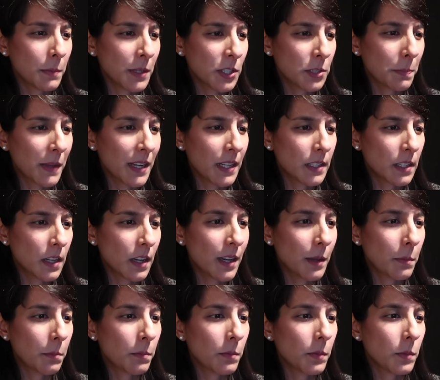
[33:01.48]
a much better
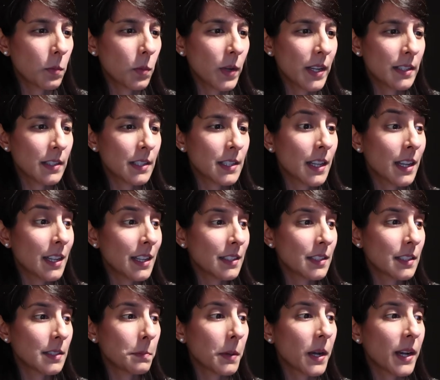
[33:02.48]
time when Sun
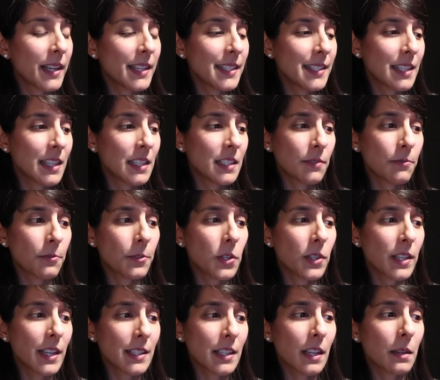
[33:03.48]
enters Pisces, and for
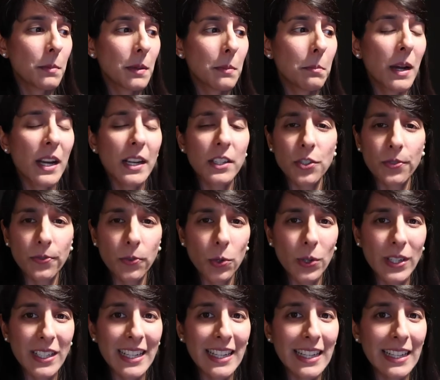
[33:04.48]
you that's going to be March
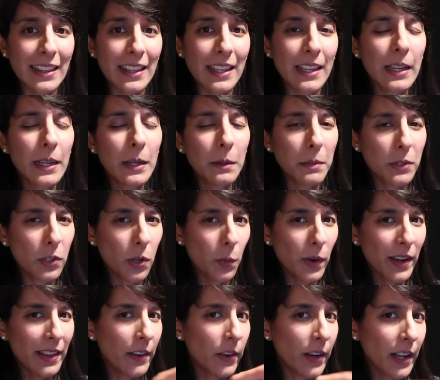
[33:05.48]
14th. But don't
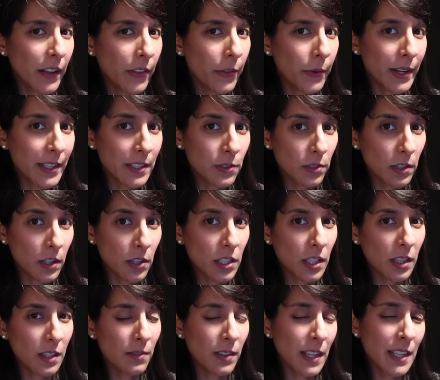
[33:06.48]
worry, there are other
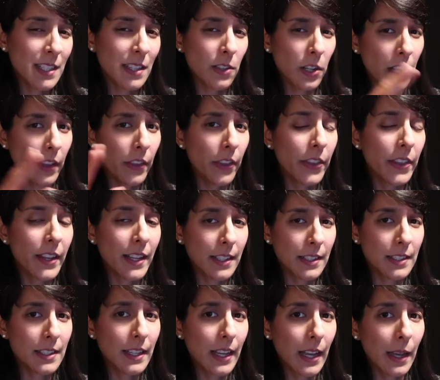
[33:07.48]
astrological events, there are other
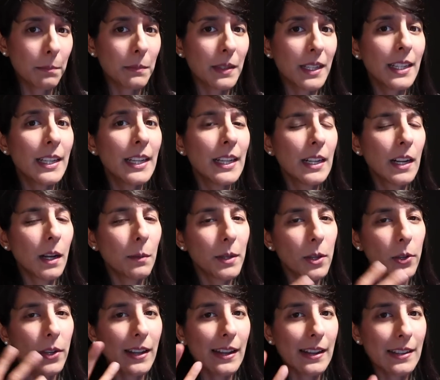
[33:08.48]
things happening. I'll be
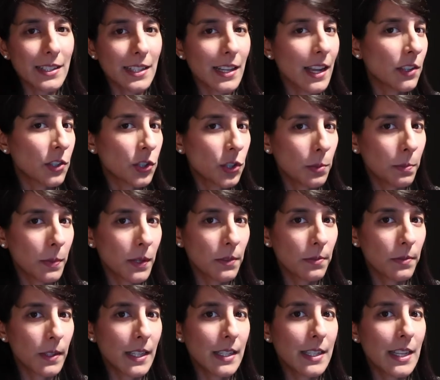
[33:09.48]
looking at Saturn, Jupiter,
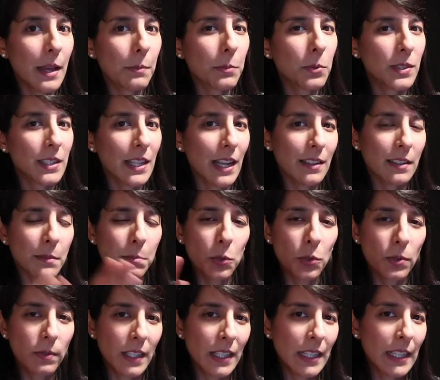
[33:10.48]
for example. Saturn's
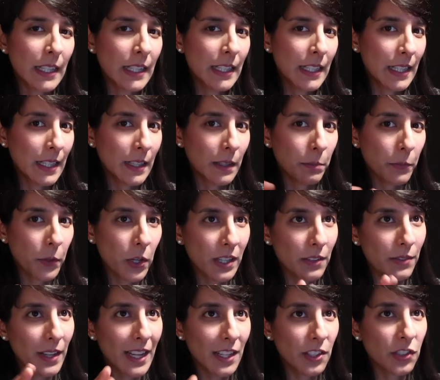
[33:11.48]
moving um,
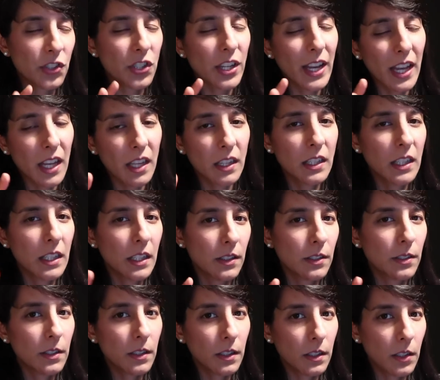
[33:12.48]
kind of end Jan,
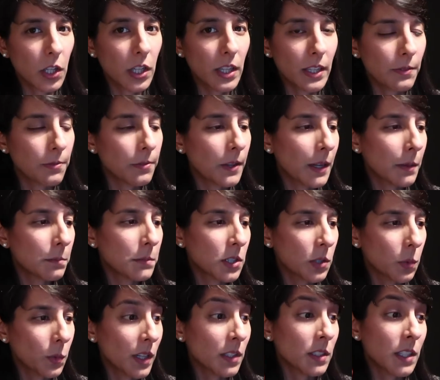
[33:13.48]
early Feb,
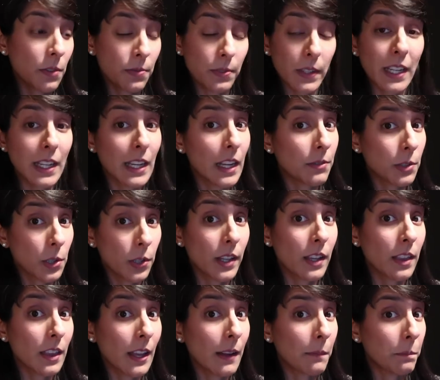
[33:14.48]
so we're definitely going to have a look
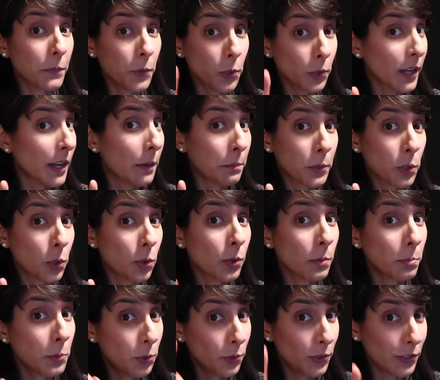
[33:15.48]
at that. Your
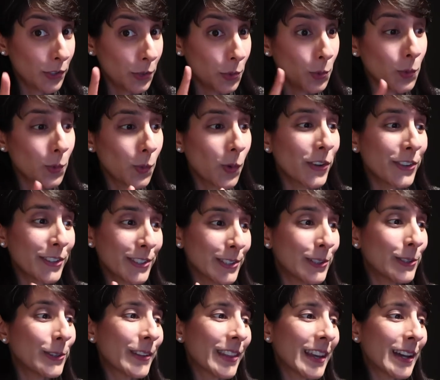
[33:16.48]
Capricorn moon, you will want to
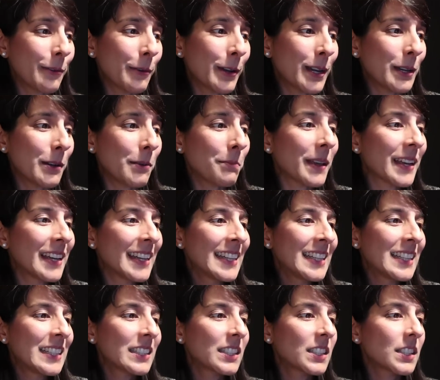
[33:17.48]
look that one up.
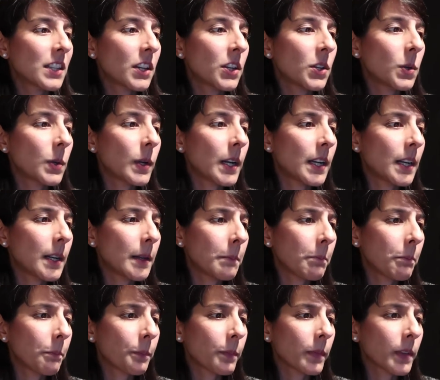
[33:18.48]
So
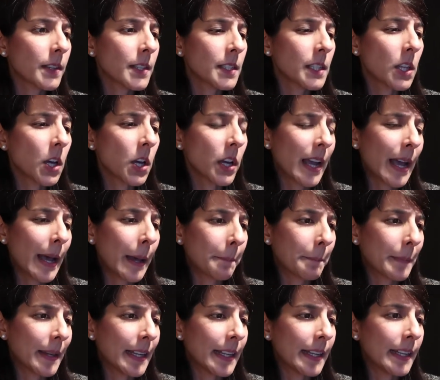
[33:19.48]
um, there's a lot
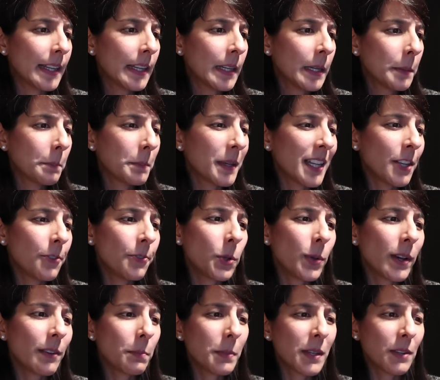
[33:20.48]
happening, but if
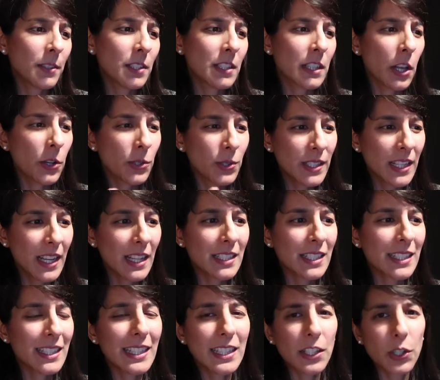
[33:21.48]
you have a bit of a slow start
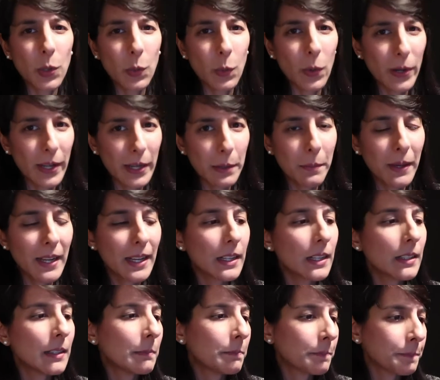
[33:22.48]
to the year, don't worry about
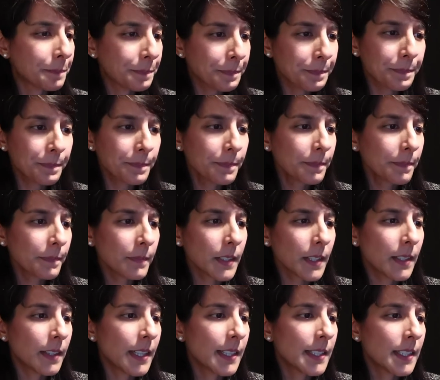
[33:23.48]
it
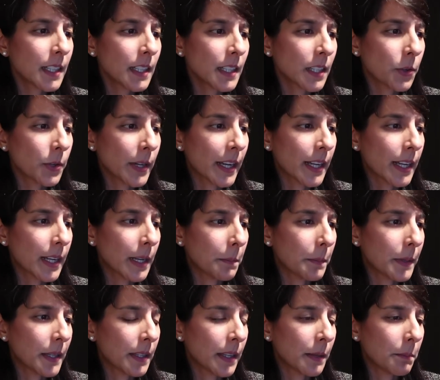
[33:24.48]
things are going to crank
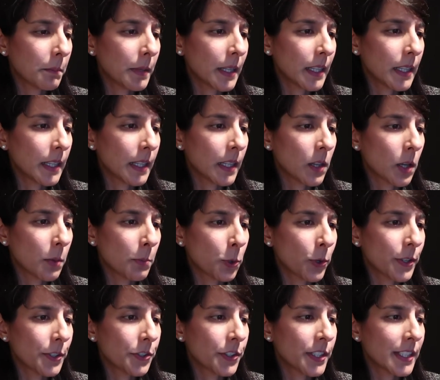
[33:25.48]
up and, and, be a lot
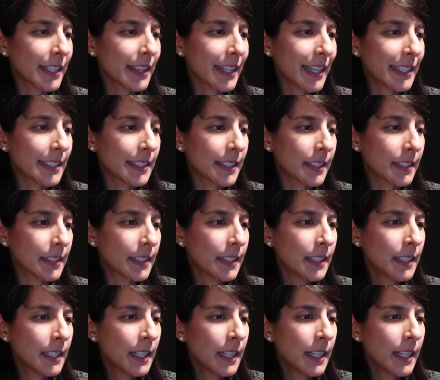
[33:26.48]
more interesting later.
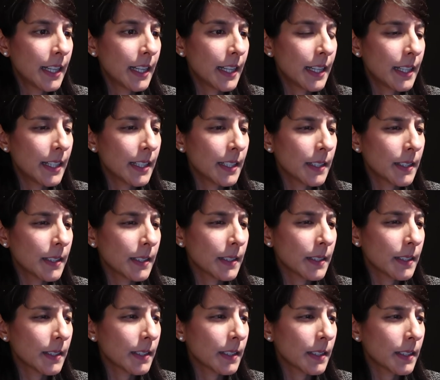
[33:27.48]

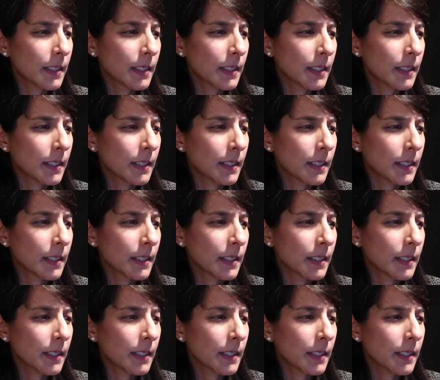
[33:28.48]
Uh,